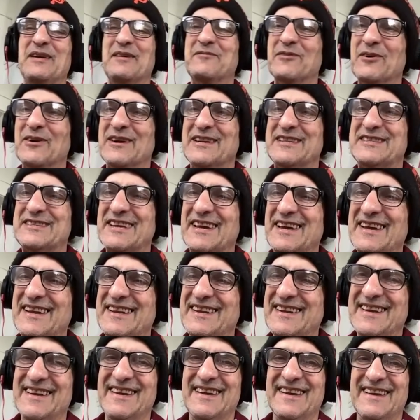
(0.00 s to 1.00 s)
Floyd said?
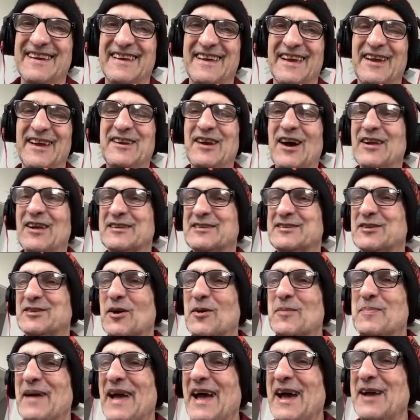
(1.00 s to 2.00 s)
It got
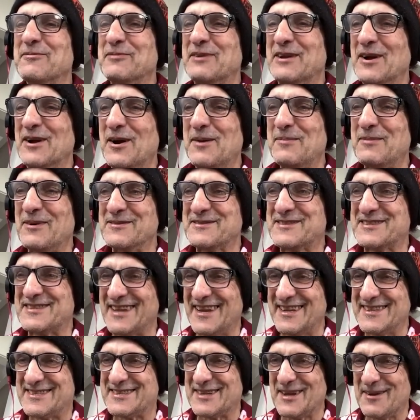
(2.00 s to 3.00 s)
so bad we almost
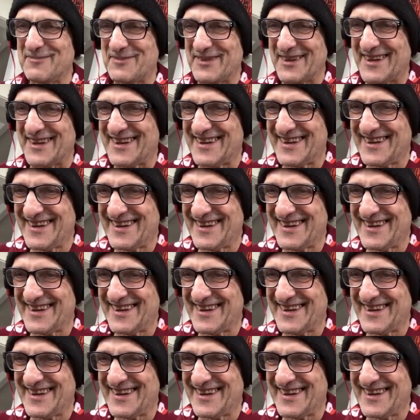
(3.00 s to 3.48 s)
said something.